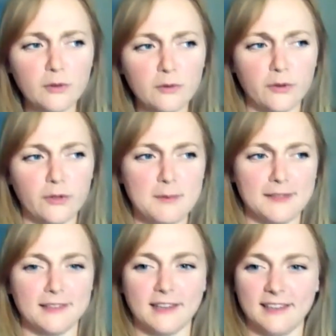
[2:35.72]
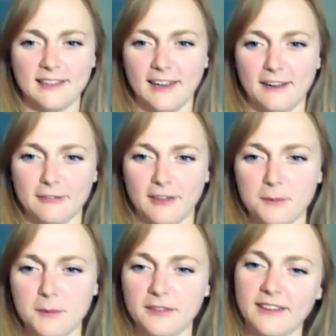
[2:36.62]
So you basically have like
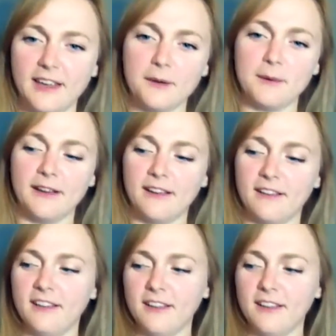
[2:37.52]
one day where